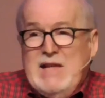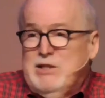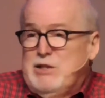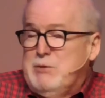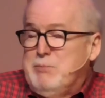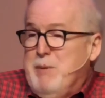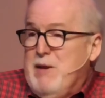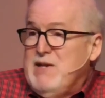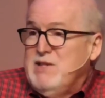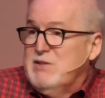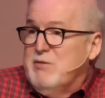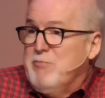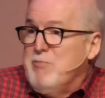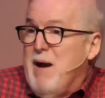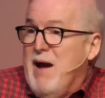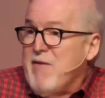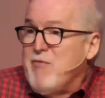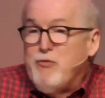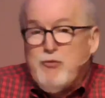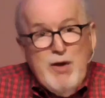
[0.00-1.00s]
speaks of
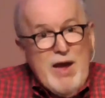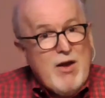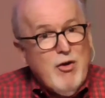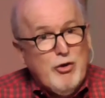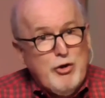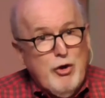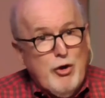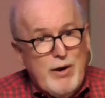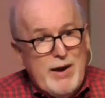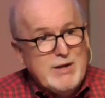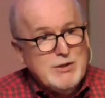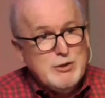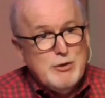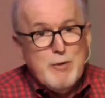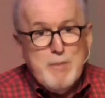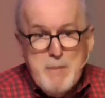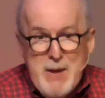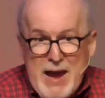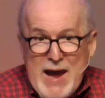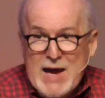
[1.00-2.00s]
my failure as
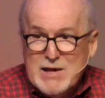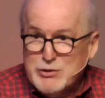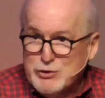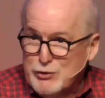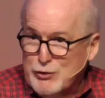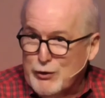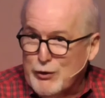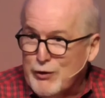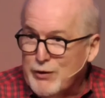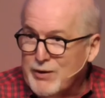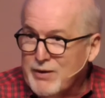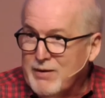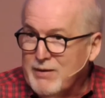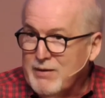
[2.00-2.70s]
your pastor.